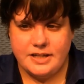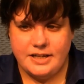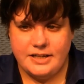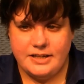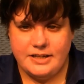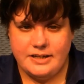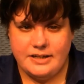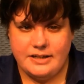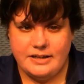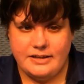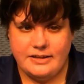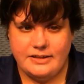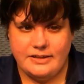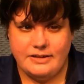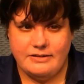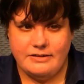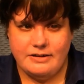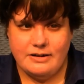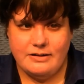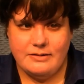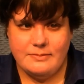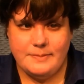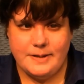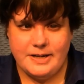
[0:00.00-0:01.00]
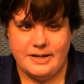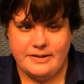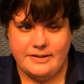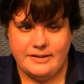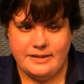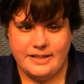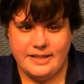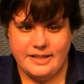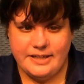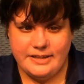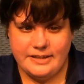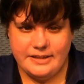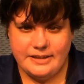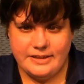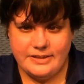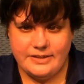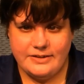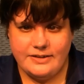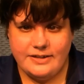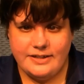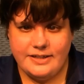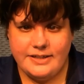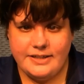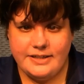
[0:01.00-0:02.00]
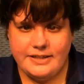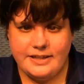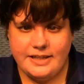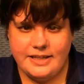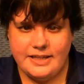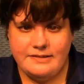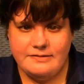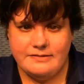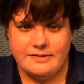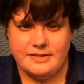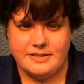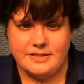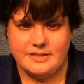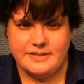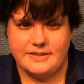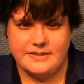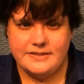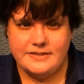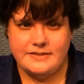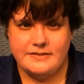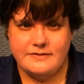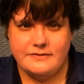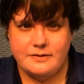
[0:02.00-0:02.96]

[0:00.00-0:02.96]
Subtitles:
and there are apparently 30 languages